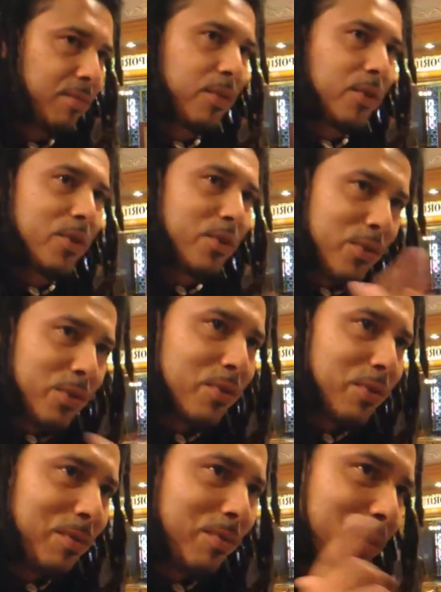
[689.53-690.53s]
For
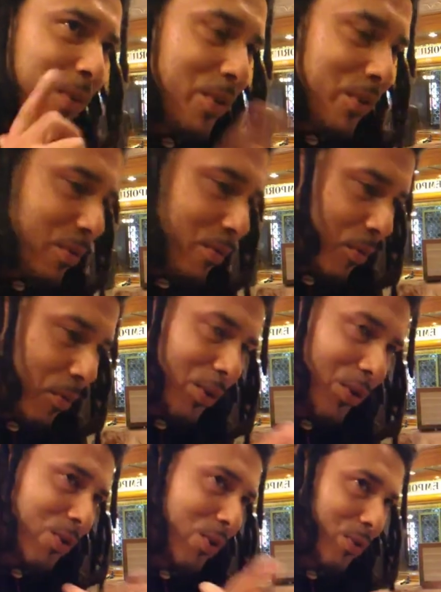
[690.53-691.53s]
you, for
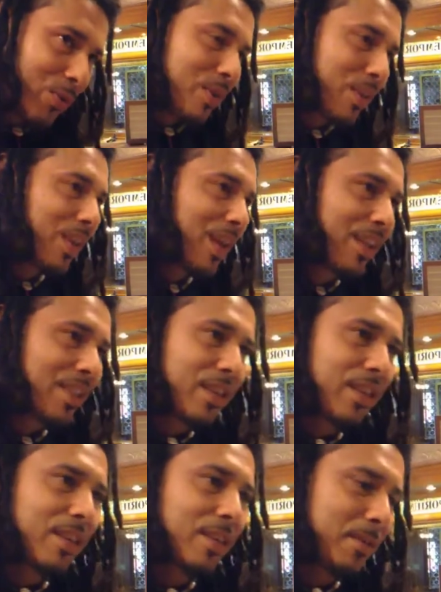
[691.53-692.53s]
what you're doing, I
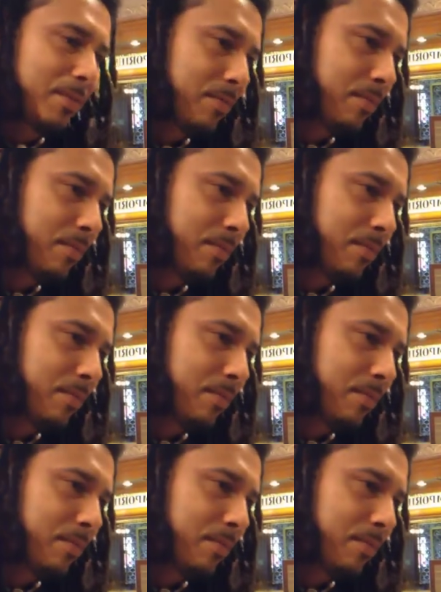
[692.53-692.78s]
think,